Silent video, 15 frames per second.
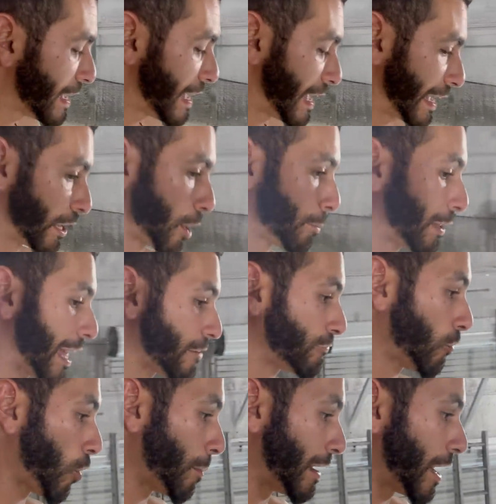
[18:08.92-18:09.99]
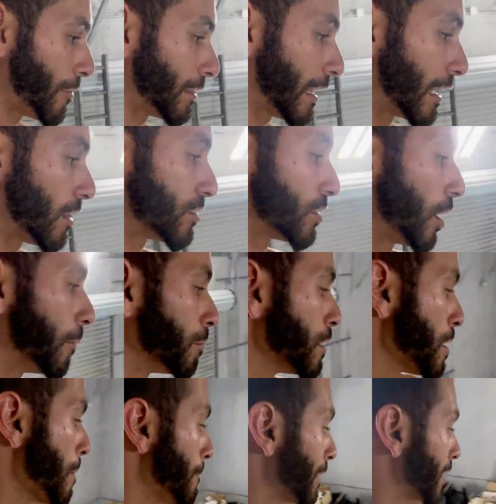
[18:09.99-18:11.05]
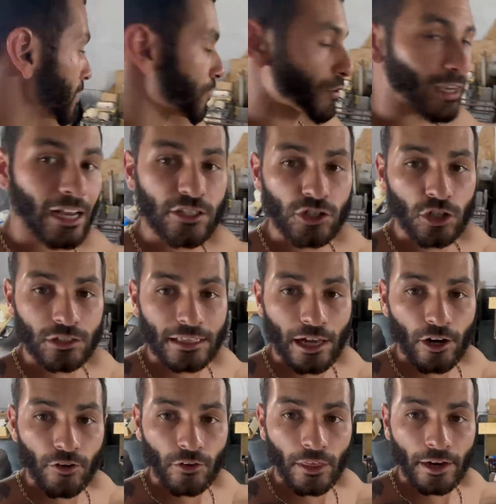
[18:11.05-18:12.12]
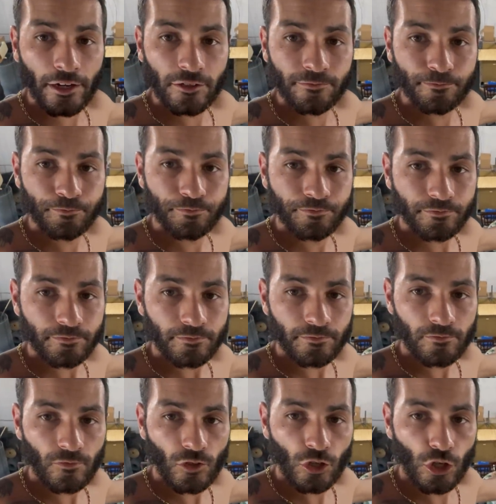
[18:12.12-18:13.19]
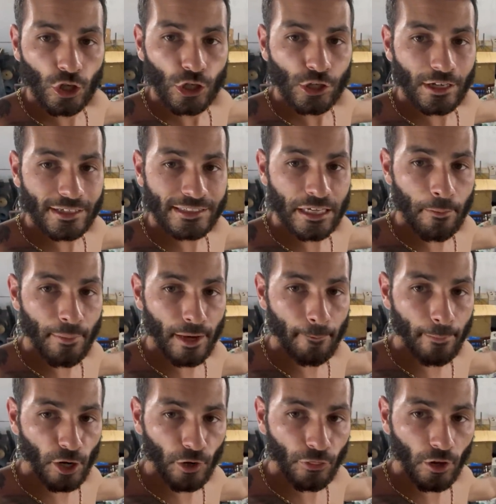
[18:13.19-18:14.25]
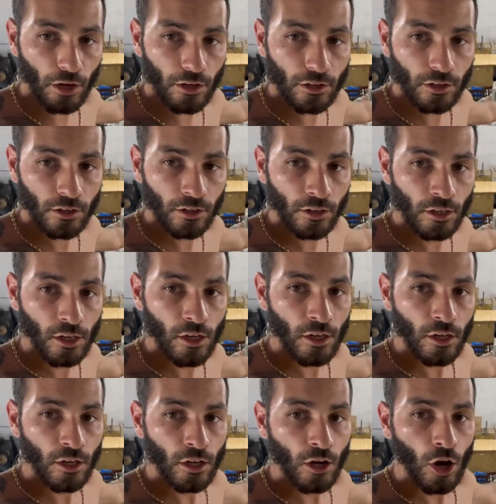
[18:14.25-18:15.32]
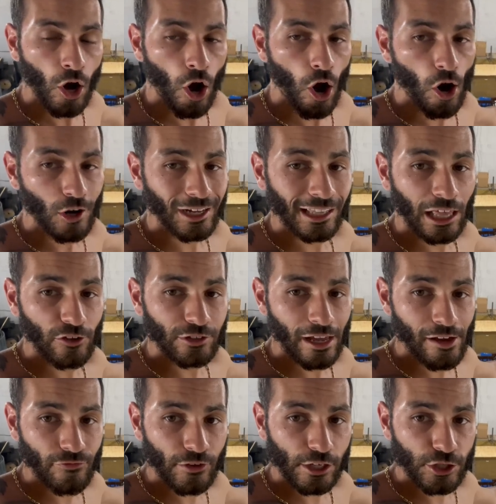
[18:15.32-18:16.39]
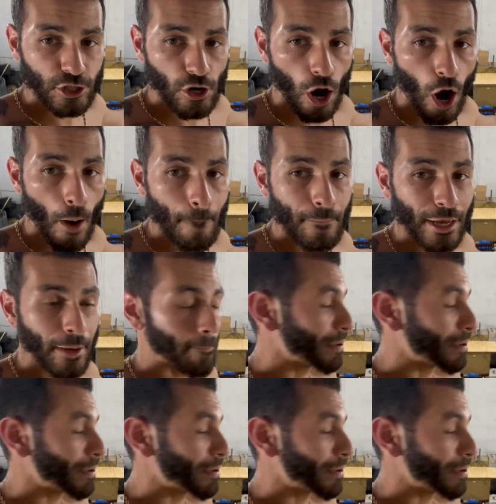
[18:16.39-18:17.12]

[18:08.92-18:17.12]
and get our platform and everything else done. Because if you guys look down over there, you can see Big Bertha, our clown knife fish, our big